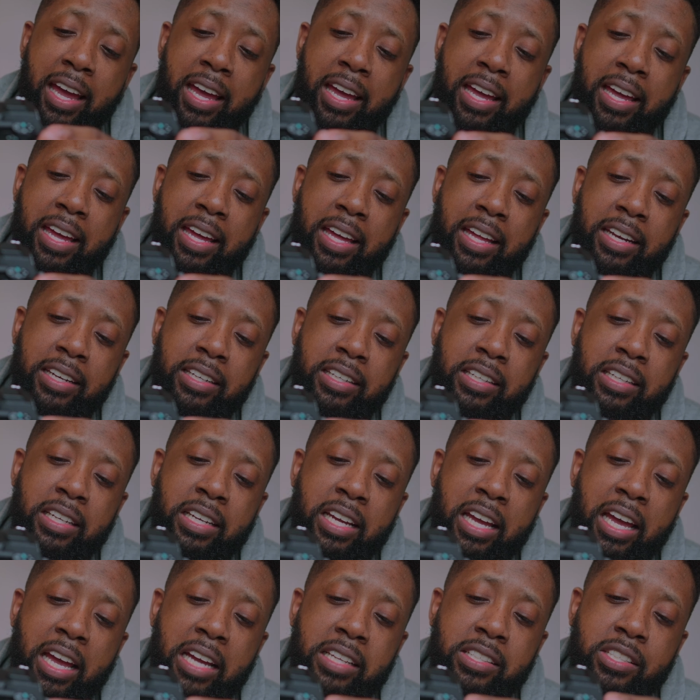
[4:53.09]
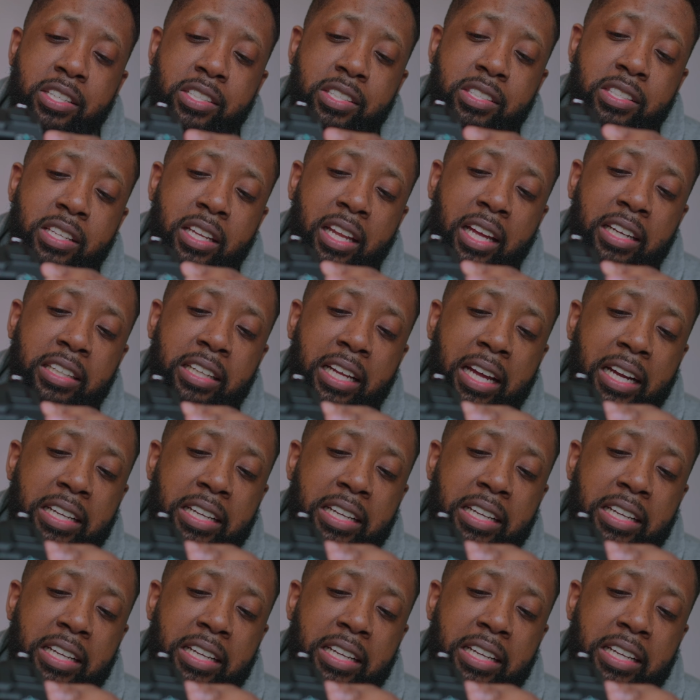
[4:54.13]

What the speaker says: And it's just like,